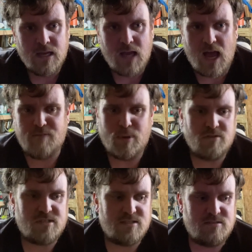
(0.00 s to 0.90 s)
I
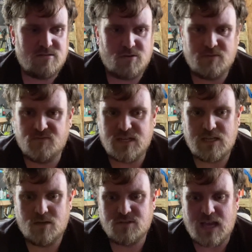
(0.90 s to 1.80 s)
posted certain
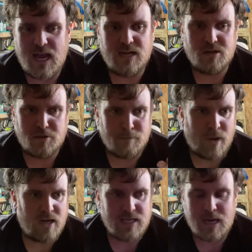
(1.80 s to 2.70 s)
videos. I had another
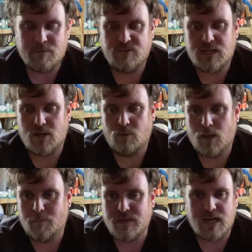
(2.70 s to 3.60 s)
body cam video
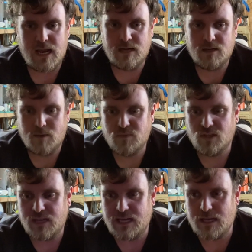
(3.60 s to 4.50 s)
up and I ended up
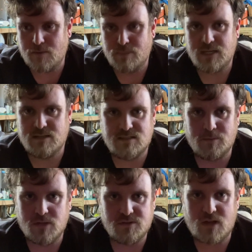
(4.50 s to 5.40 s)
deleting it because some
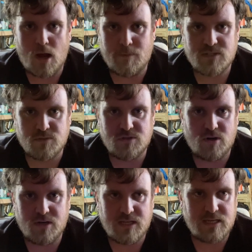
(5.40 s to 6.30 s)
of those comments were
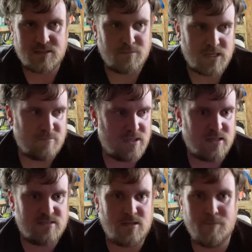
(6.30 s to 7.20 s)
starting to get to me
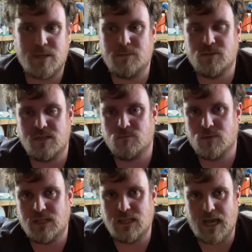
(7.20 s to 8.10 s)
because some people didn't
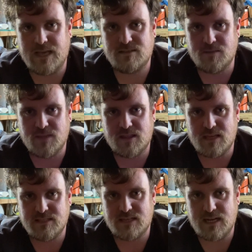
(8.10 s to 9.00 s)
really like some of the
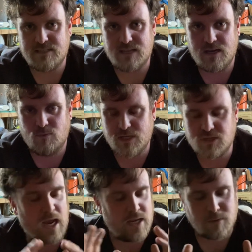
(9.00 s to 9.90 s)
things that I said, which
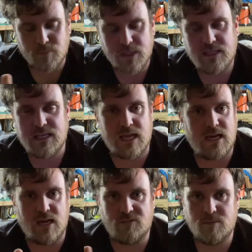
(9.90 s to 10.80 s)
I completely
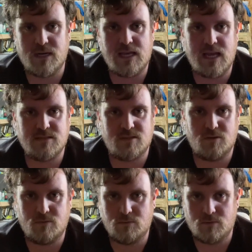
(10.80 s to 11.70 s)
get. Everybody has
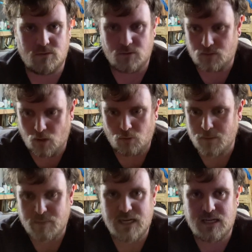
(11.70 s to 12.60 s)
their own
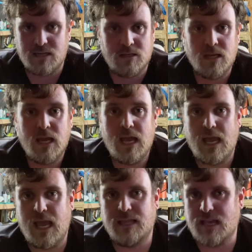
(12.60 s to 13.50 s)
opinion
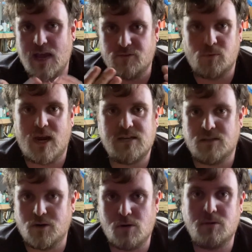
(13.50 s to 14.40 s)
and they have the right to
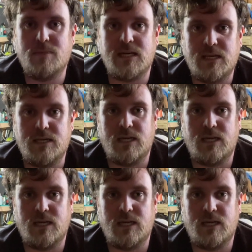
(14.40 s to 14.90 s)
their own opinion.